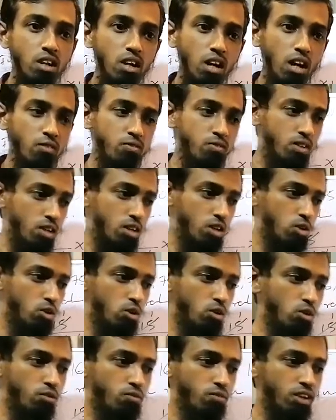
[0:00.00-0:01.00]
After
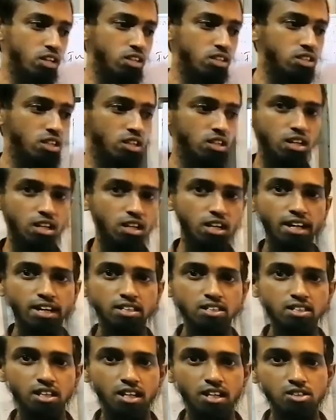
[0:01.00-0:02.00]
you finishing the
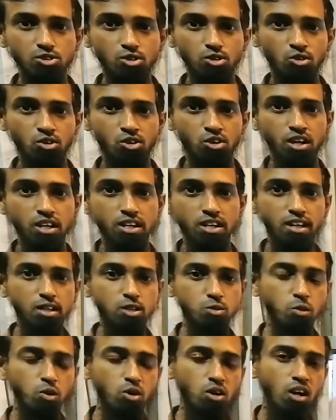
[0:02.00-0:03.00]
exercise on your
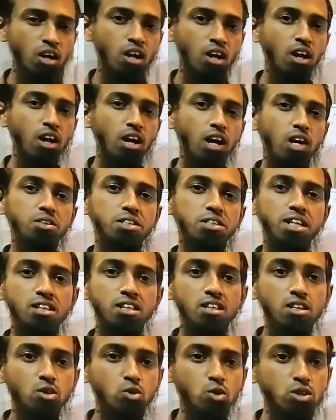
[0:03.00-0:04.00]
textbook, I will
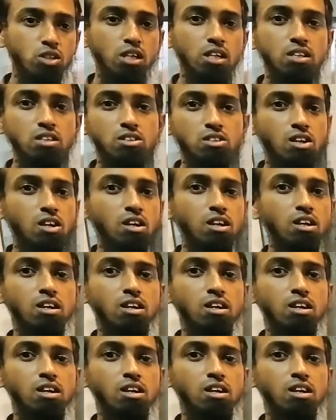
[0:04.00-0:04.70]
send the questions.